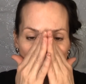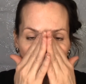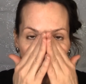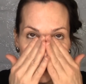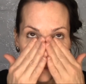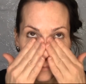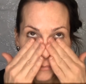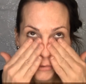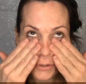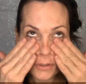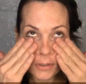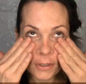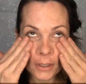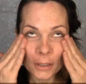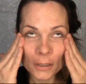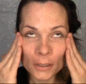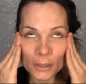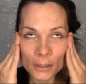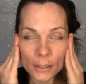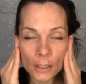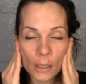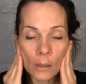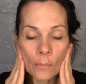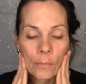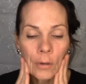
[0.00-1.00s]
When I'm
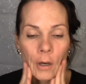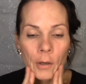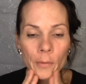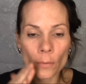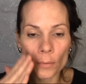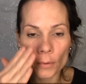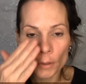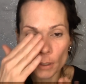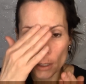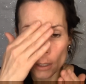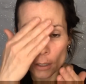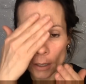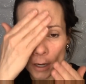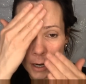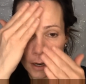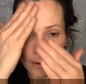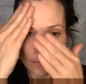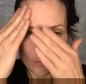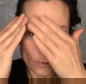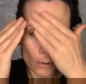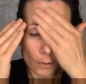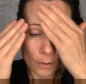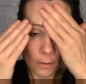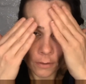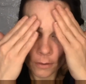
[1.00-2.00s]
sixty, I'm probably going to
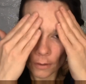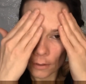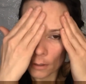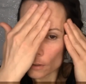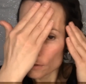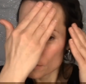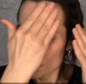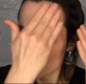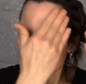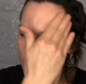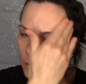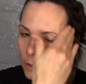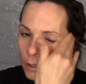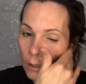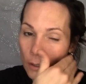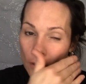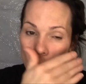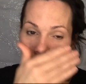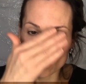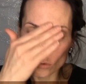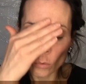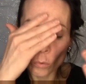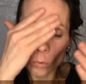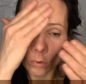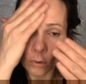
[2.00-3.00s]
have the thinnest skin
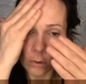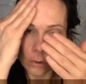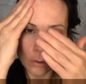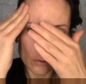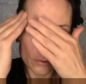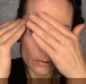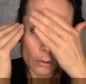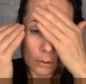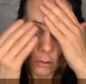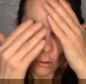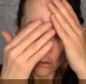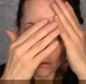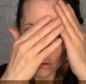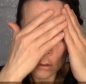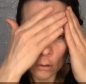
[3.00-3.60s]
in the world.